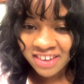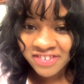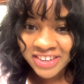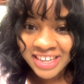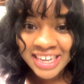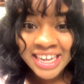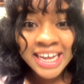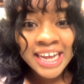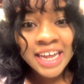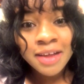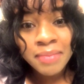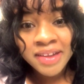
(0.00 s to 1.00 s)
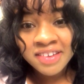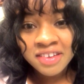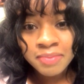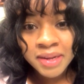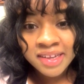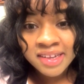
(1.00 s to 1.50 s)
actually, he
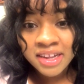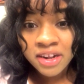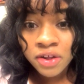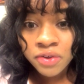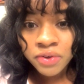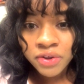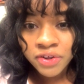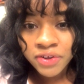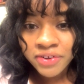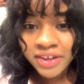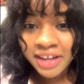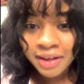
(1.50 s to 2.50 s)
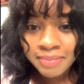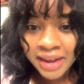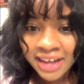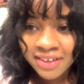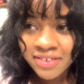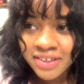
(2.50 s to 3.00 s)
messaged me and said, oh, you know, you can come
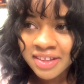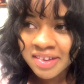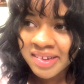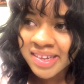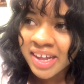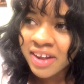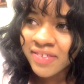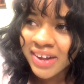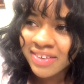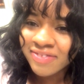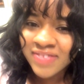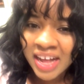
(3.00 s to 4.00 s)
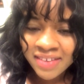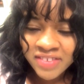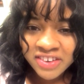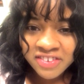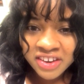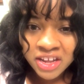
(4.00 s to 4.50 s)
now. And this was like around
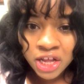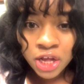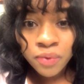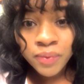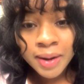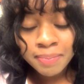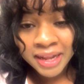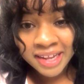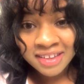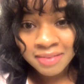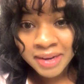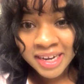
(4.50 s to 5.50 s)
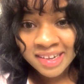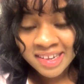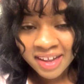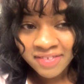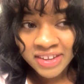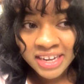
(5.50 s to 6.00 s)
5-ish. We had planned to meet at
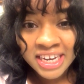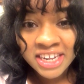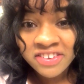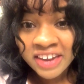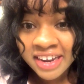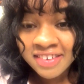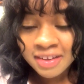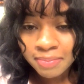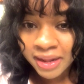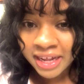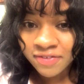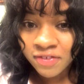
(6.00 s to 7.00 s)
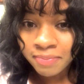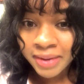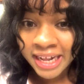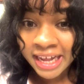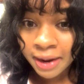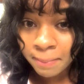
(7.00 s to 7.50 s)
7. And he changed the plan from
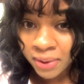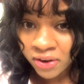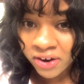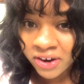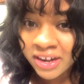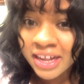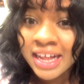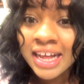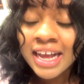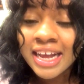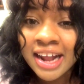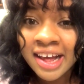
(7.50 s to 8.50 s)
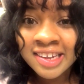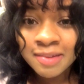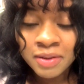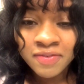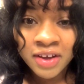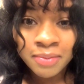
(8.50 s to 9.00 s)
meeting at a bar and
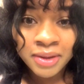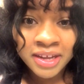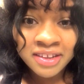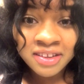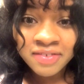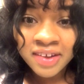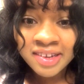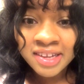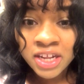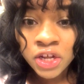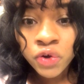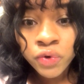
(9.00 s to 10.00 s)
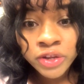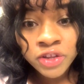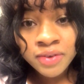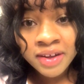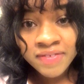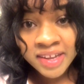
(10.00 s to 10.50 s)
asked me if I'd be interested in going
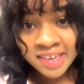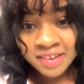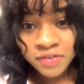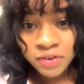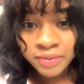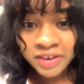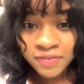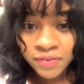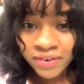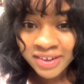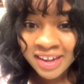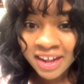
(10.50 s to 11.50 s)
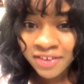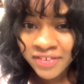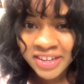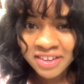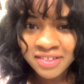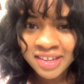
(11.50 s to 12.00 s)
to a festival, which of course I
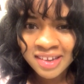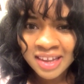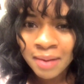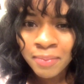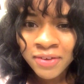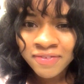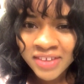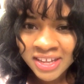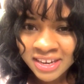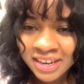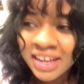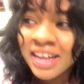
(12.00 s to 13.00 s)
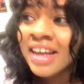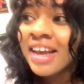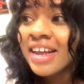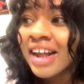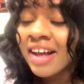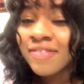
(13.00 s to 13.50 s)
agreed to. That's a lot more fun.
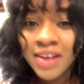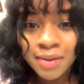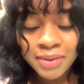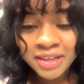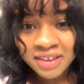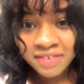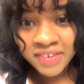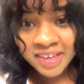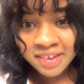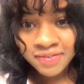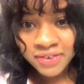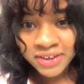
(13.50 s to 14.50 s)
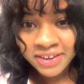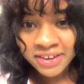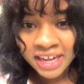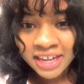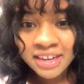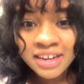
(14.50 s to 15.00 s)
And I have not been to a festival here
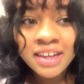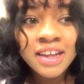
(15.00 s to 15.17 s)
yet.